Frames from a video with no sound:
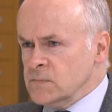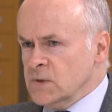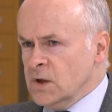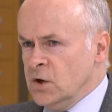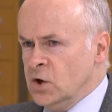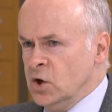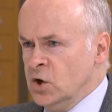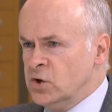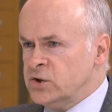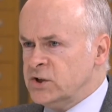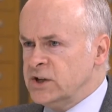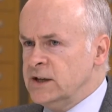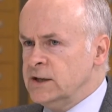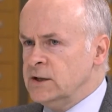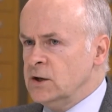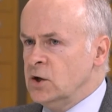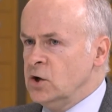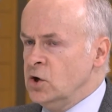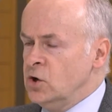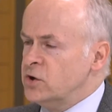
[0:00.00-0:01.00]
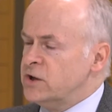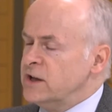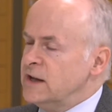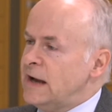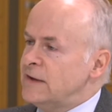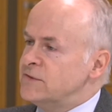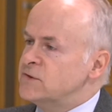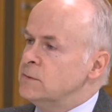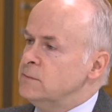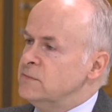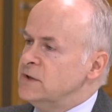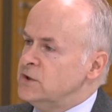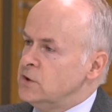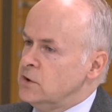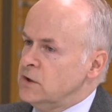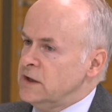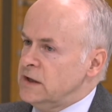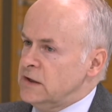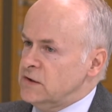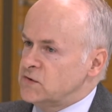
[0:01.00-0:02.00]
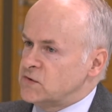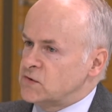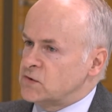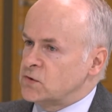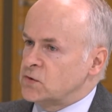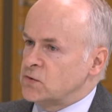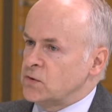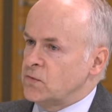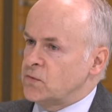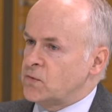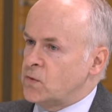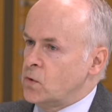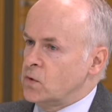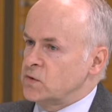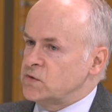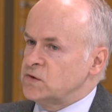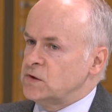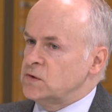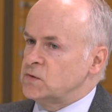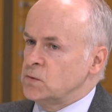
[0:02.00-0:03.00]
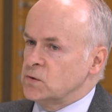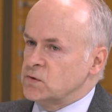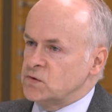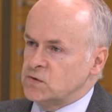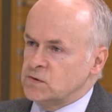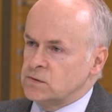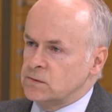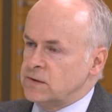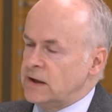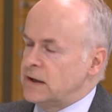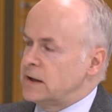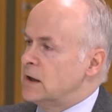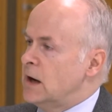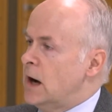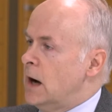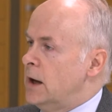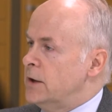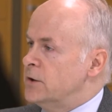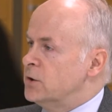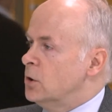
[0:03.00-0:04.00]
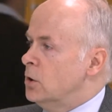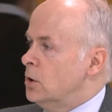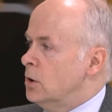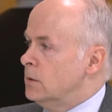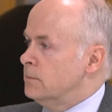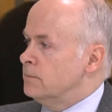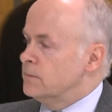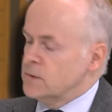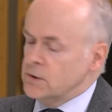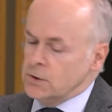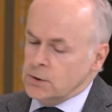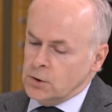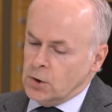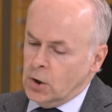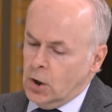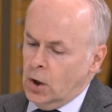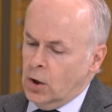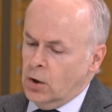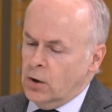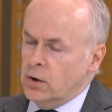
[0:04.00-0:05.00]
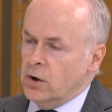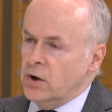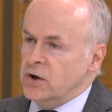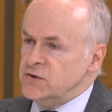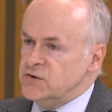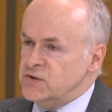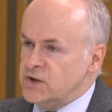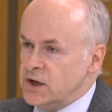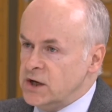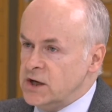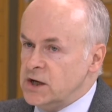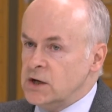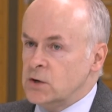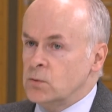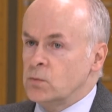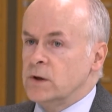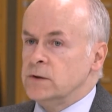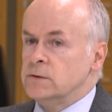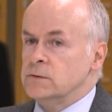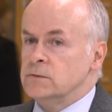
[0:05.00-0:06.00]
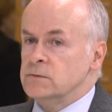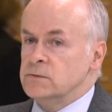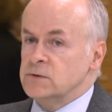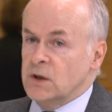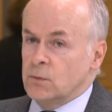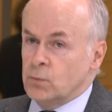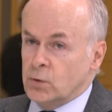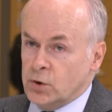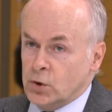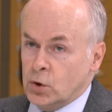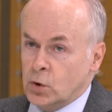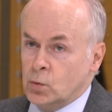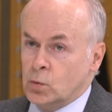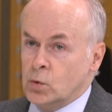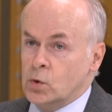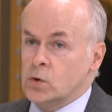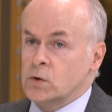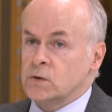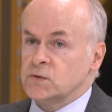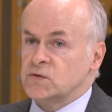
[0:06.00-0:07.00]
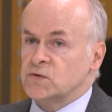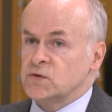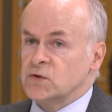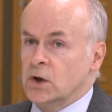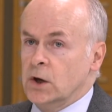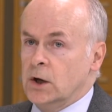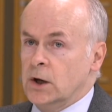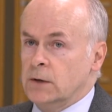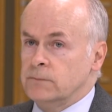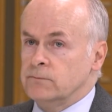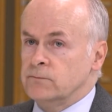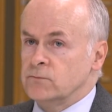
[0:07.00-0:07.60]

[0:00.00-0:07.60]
Looking at the Middle East, of course, this was, thank God, a year when there were no wars, where